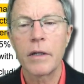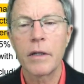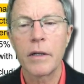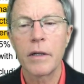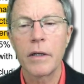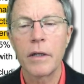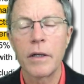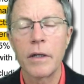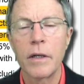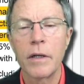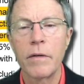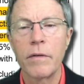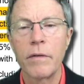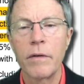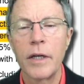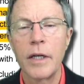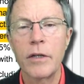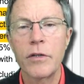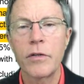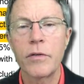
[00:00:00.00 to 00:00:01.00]

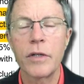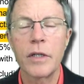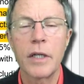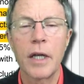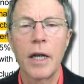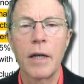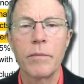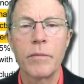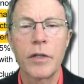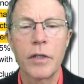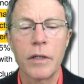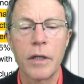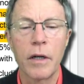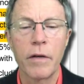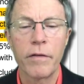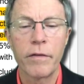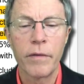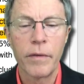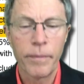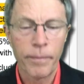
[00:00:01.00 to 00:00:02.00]
and history type stuff.